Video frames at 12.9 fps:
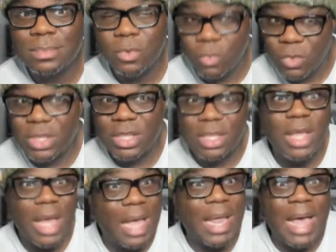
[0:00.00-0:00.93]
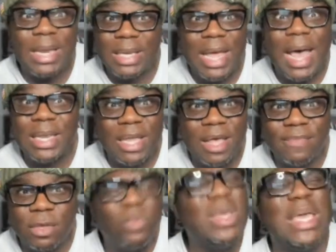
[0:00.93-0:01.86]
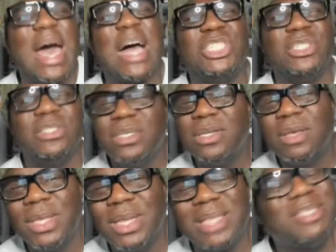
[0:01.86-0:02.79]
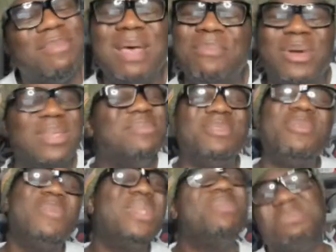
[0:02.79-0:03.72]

We, I, I, I love it. We got you. You know what I mean? Like, man, bro, you, you